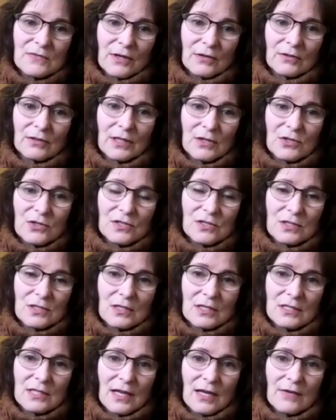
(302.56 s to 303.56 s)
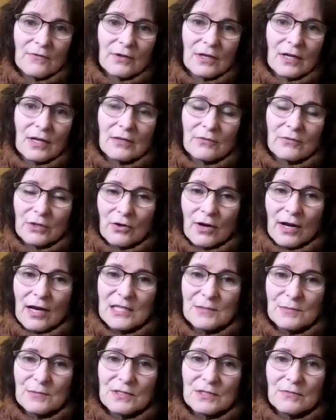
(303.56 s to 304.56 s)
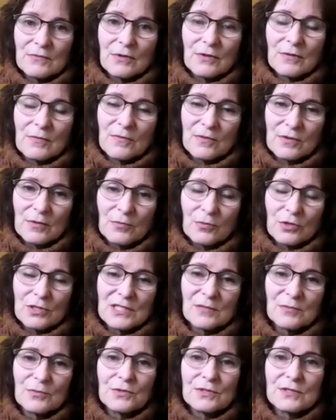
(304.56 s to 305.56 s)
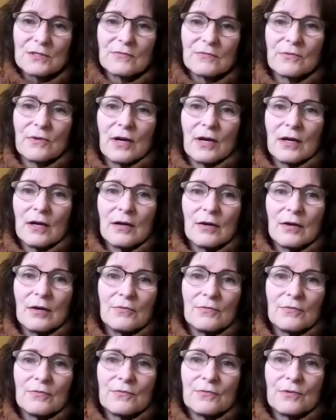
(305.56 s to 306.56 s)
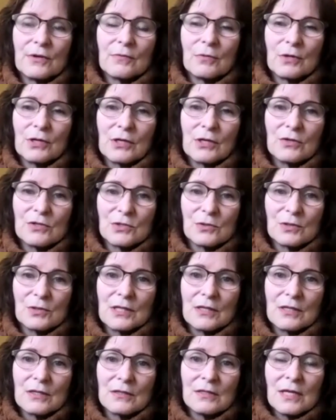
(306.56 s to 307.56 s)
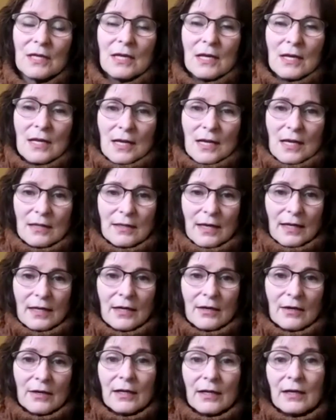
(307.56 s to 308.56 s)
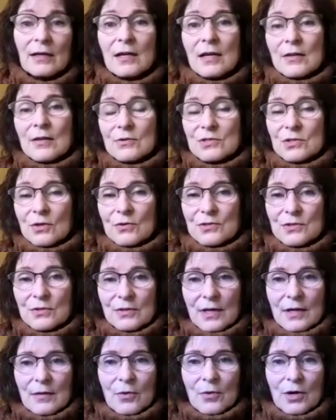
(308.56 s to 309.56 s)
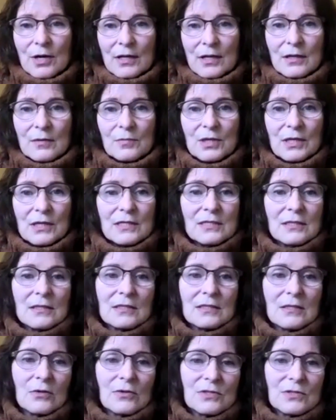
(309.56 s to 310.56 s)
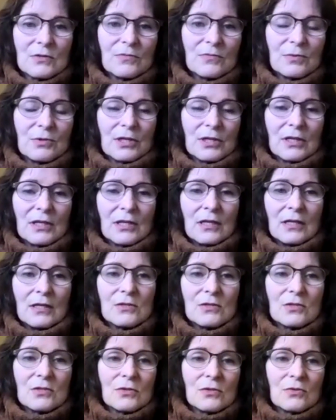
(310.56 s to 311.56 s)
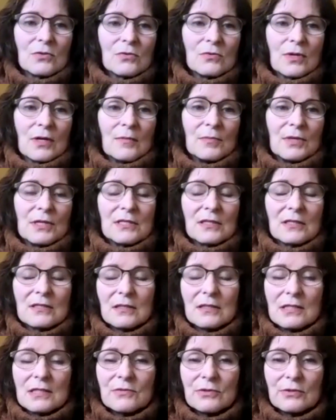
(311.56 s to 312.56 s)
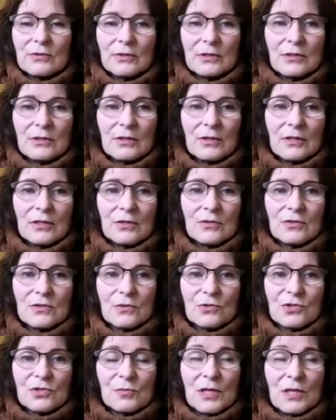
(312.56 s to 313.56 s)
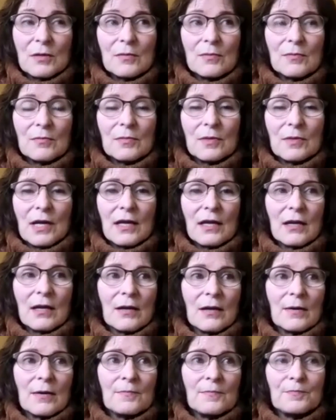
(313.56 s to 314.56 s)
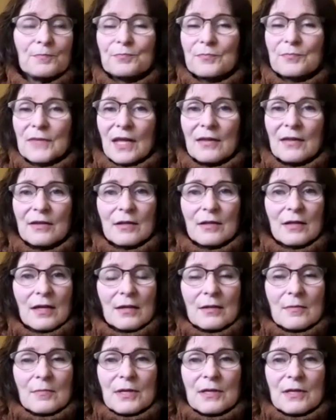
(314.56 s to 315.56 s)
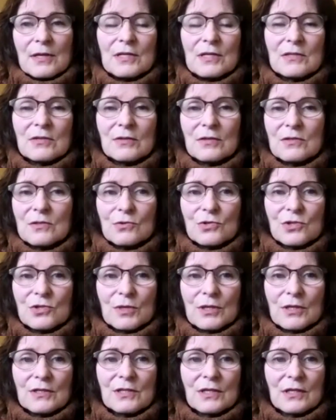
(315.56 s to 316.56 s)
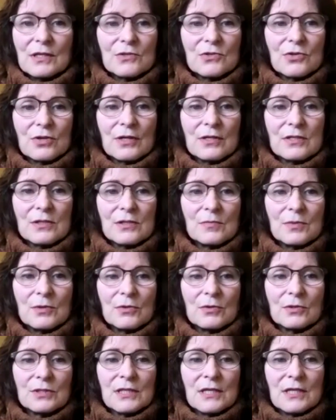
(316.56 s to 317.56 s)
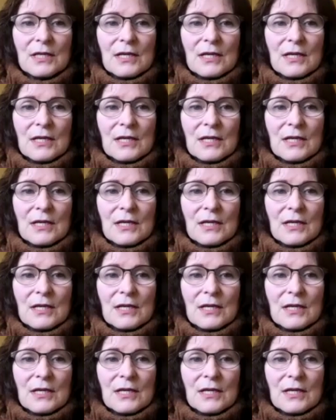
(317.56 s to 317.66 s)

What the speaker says: foundations. You need to have a kind of a grasp of some of the principles of what you're doing in that area. There's also that marketing piece that's also pretty key to being successful in your social media. And the big piece on the social media is kind of trying to build